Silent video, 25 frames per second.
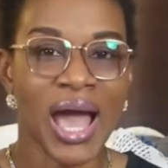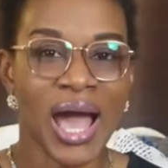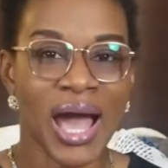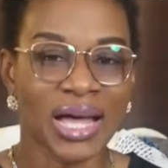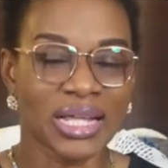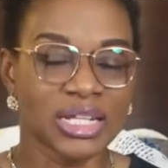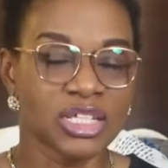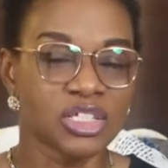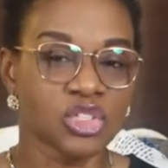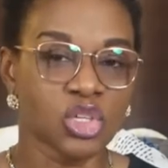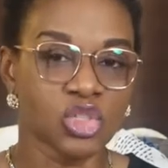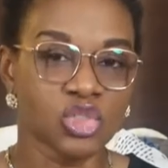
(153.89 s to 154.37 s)

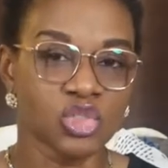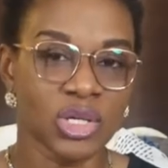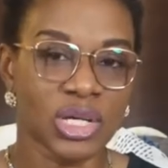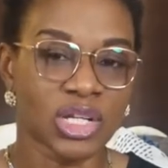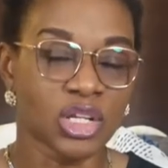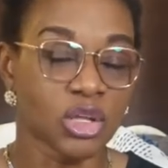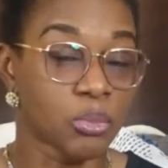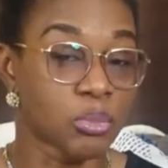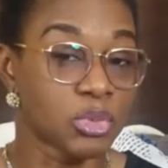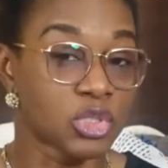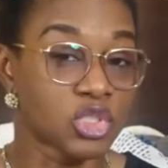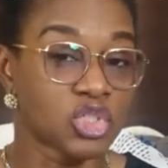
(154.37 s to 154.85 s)
And it's also an
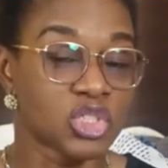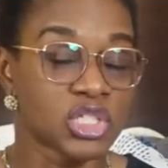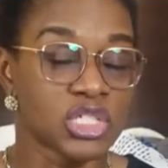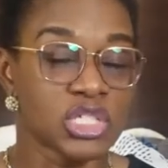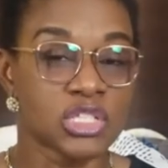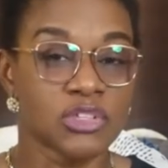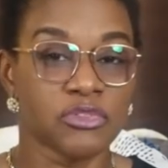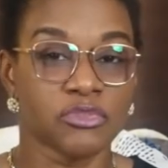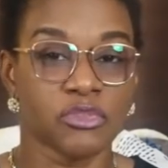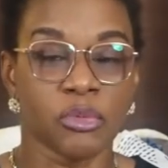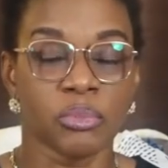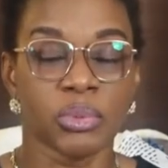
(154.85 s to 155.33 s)
opportunity
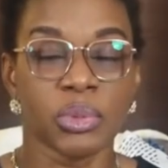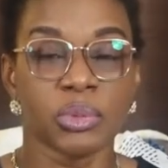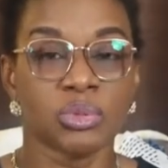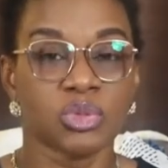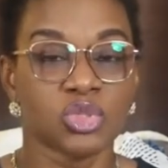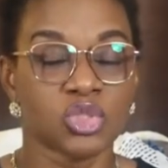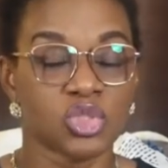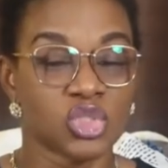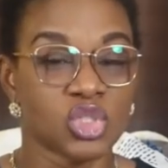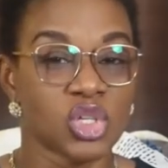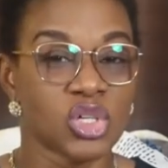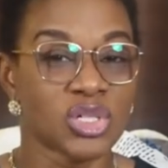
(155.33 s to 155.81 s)
for people
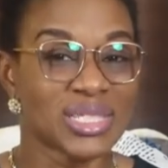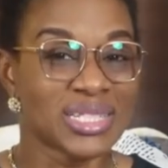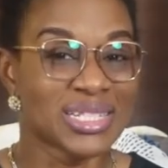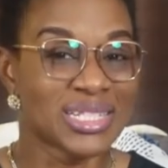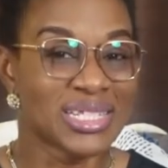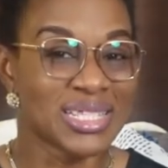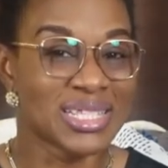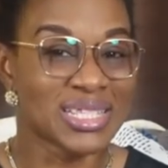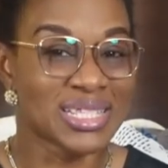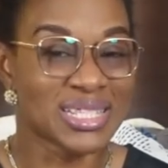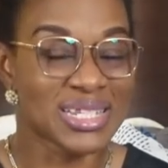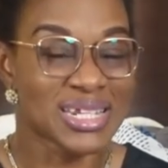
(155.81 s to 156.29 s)
to just
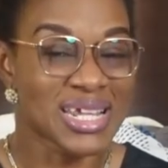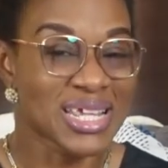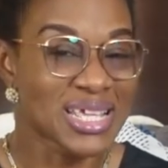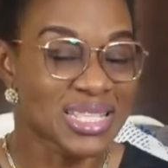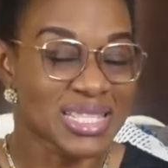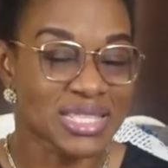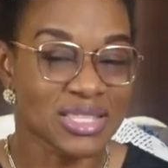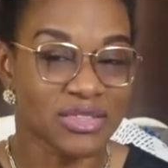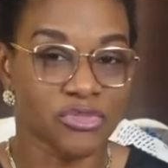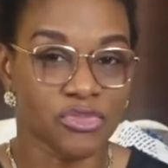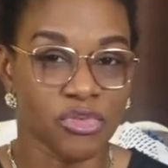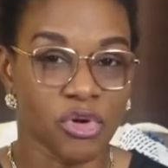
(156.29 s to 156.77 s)

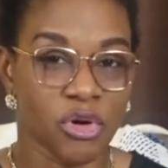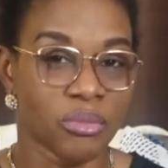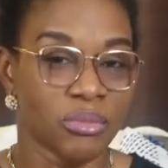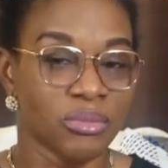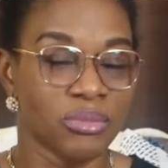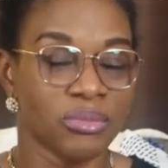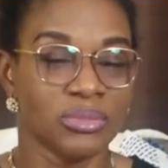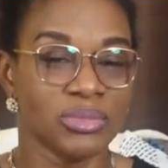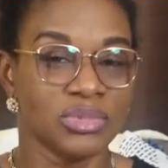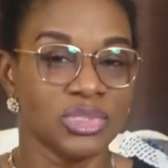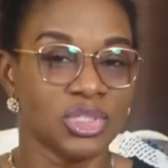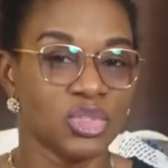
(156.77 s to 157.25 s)
distress from,
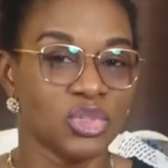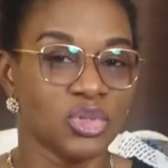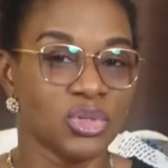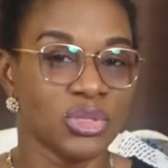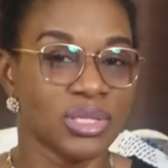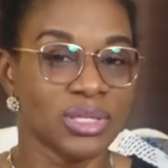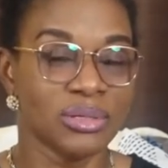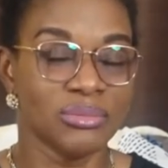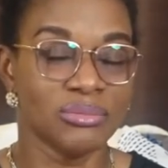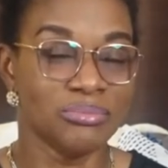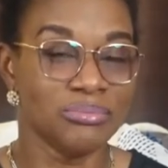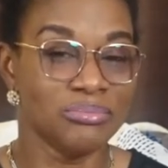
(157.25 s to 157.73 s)
you know,
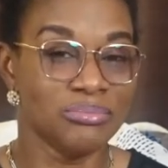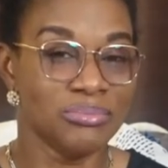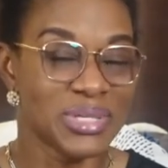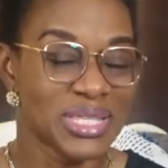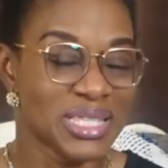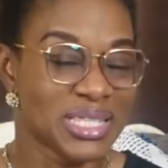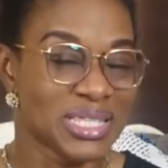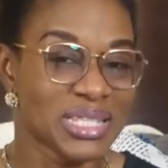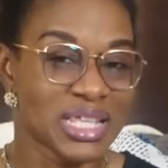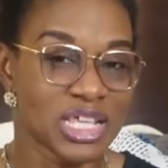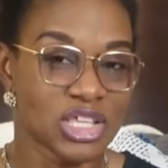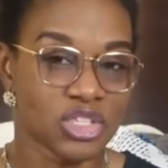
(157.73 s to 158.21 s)
the
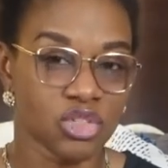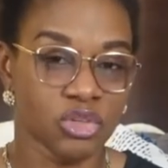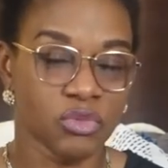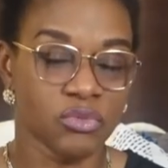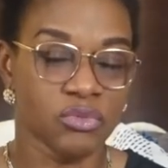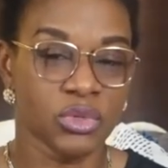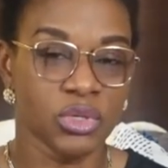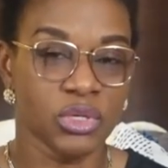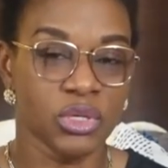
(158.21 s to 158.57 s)
business of